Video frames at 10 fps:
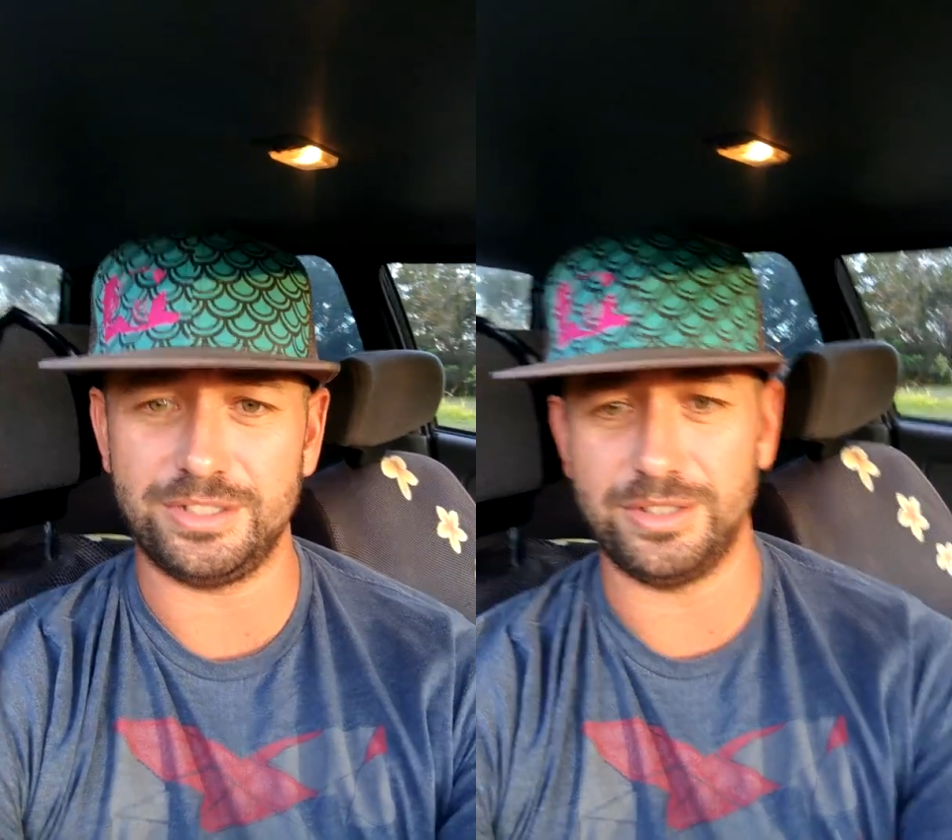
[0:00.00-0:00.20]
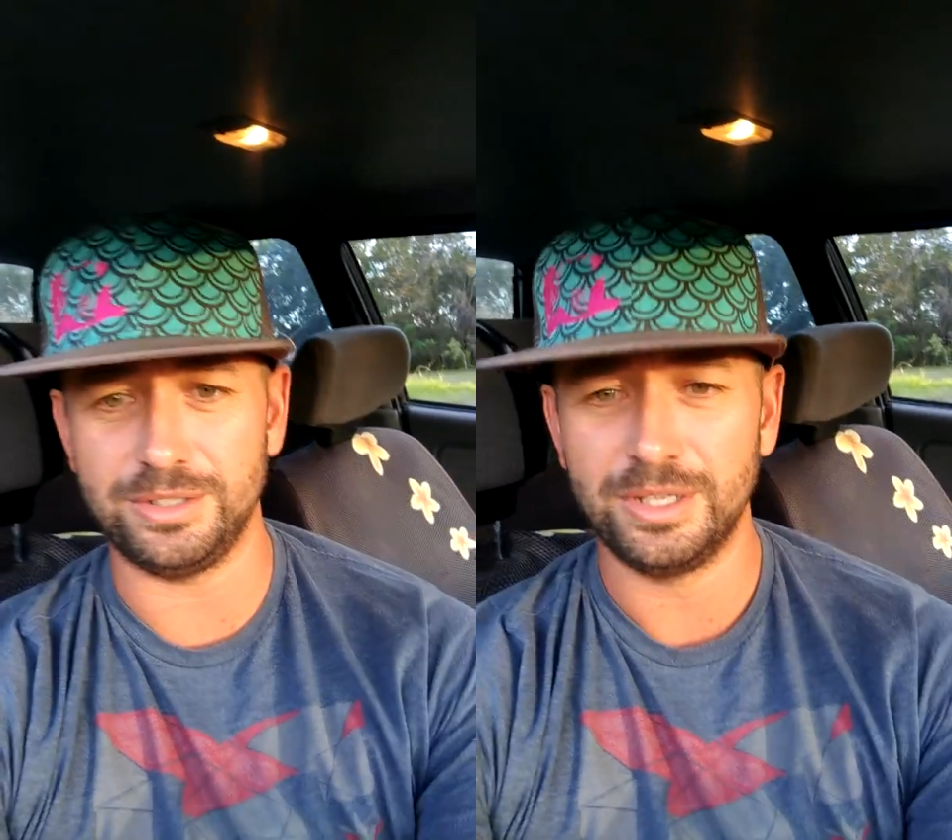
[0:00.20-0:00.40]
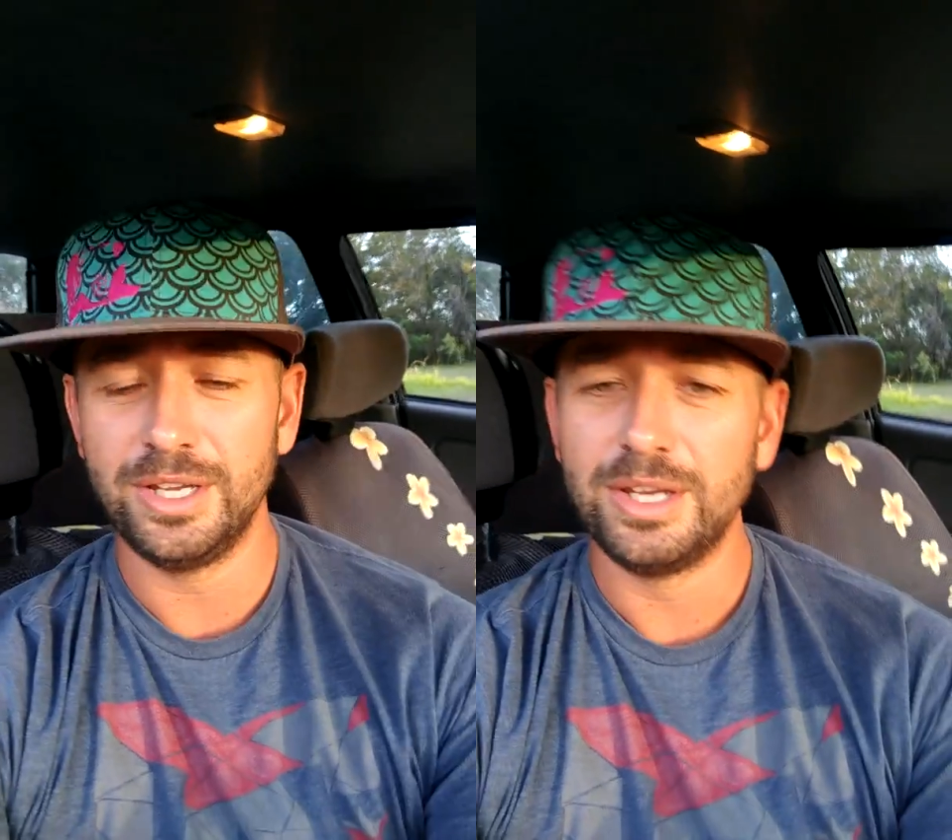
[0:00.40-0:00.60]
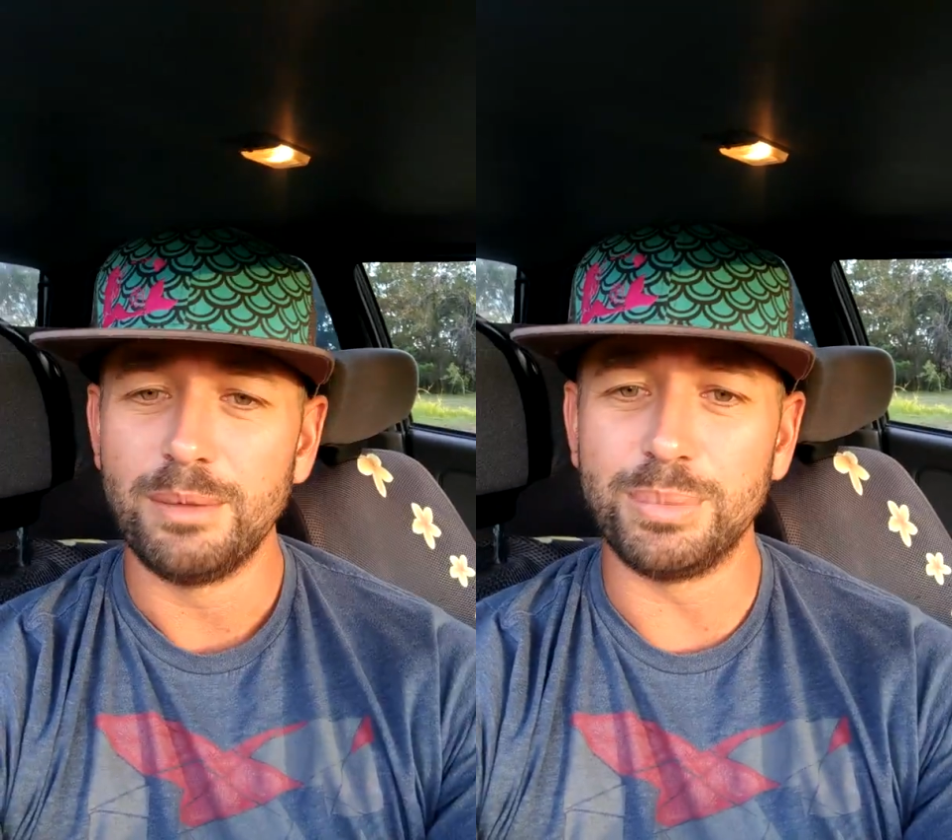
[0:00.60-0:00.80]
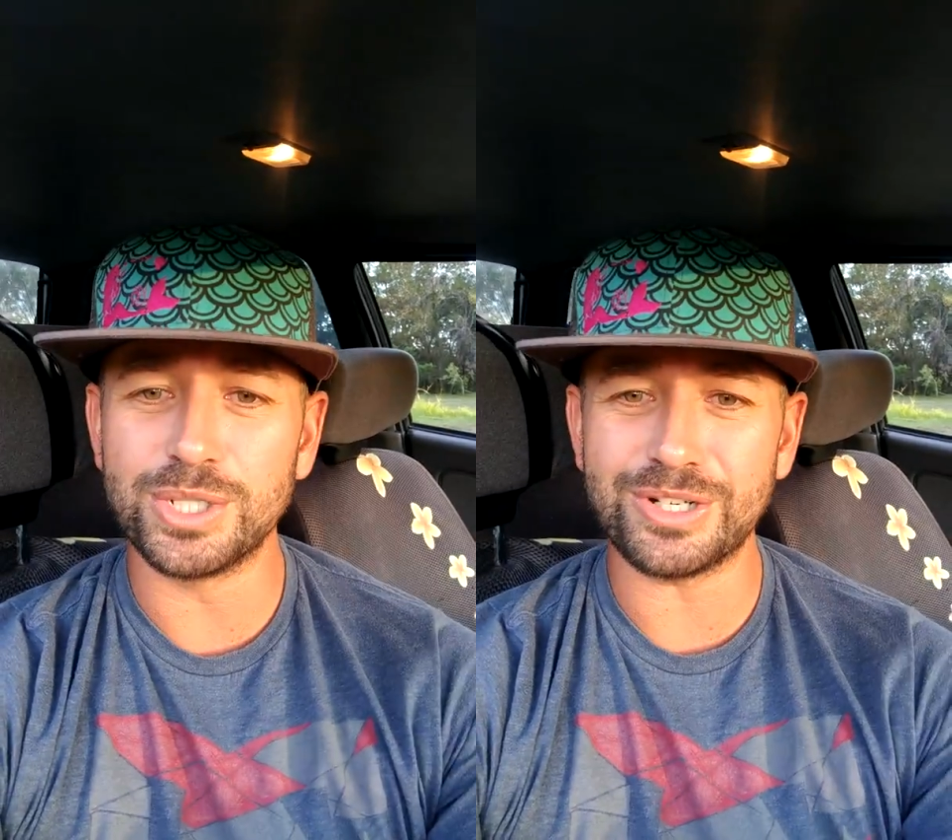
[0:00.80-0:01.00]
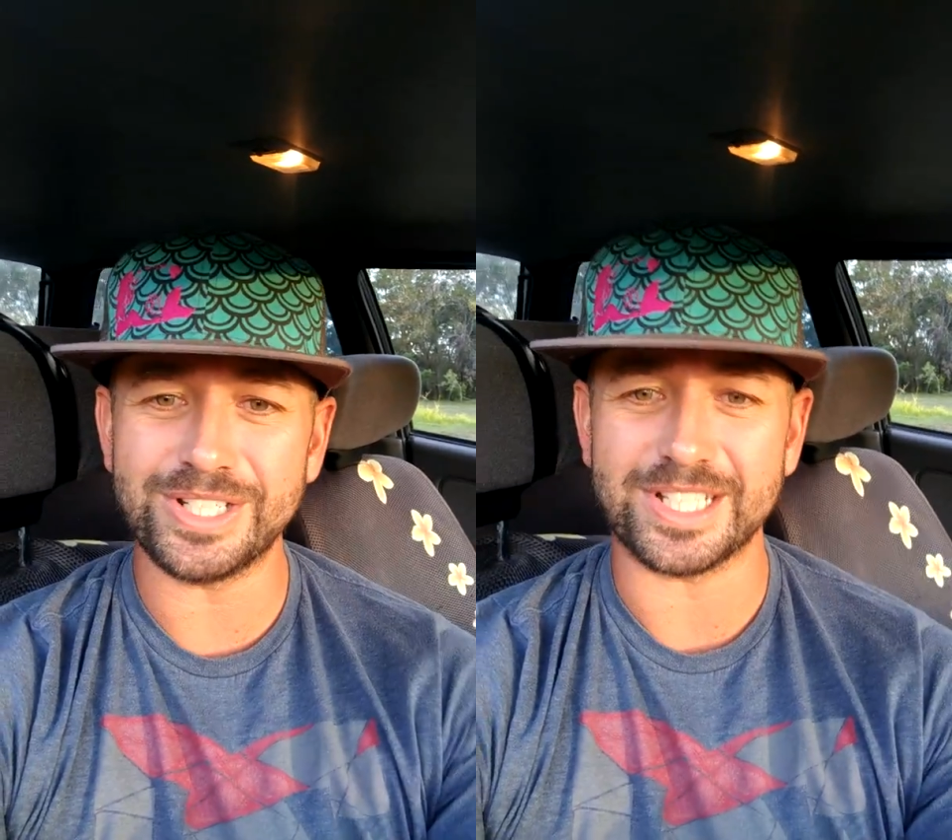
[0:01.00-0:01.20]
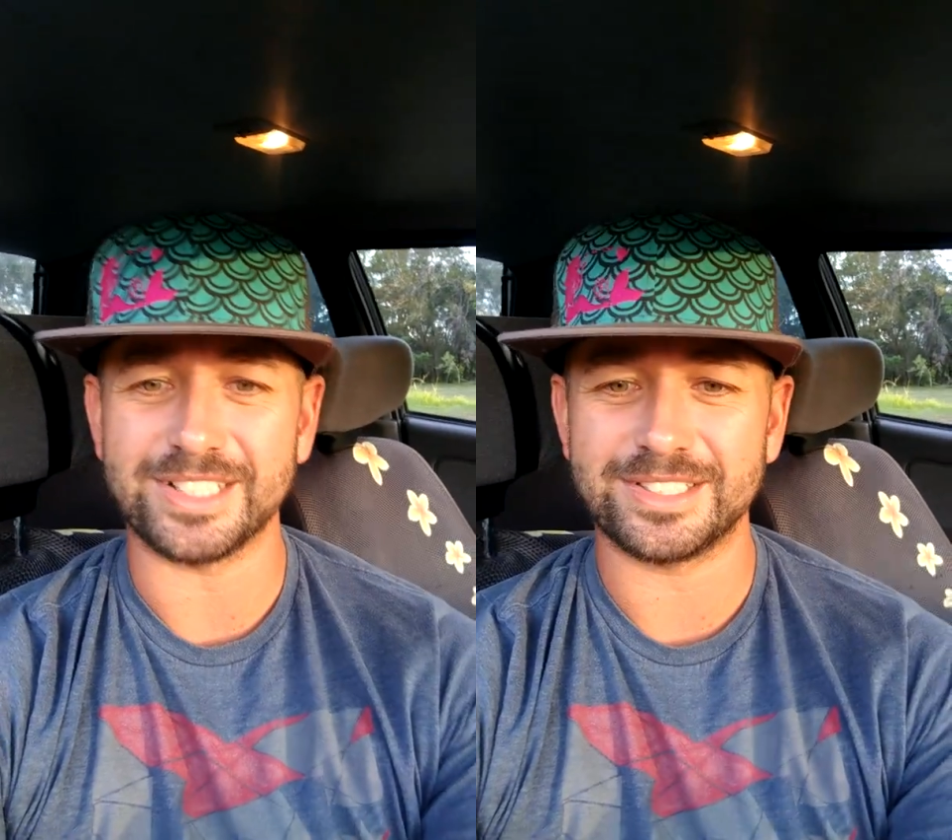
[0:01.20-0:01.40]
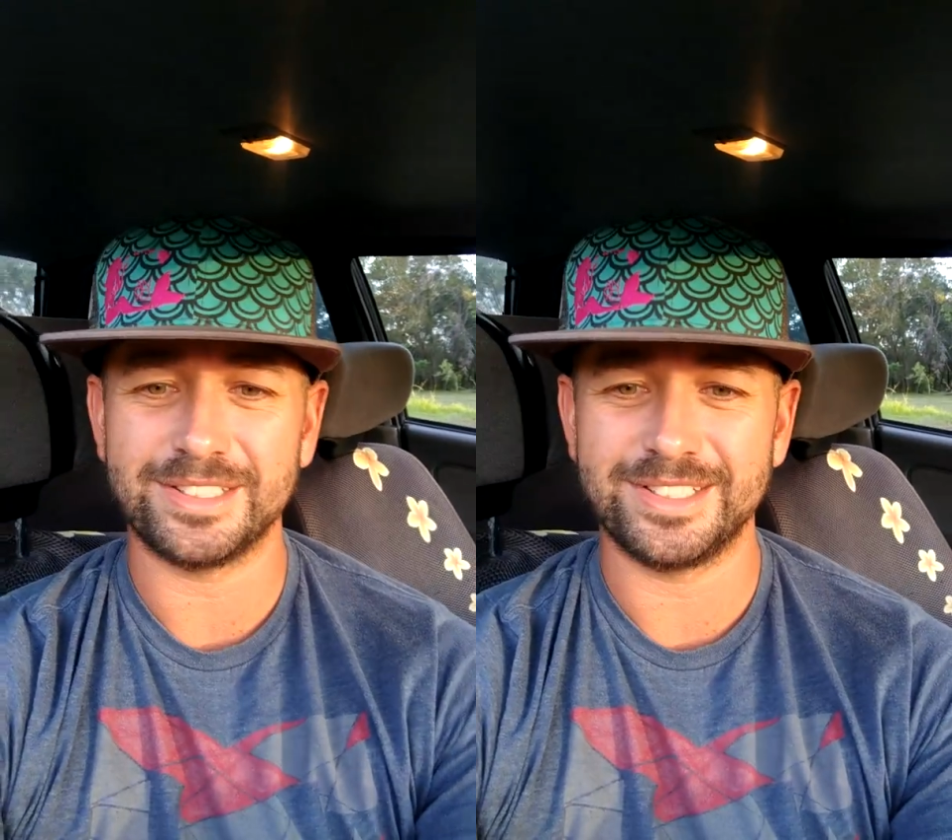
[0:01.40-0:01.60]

you build your own cars.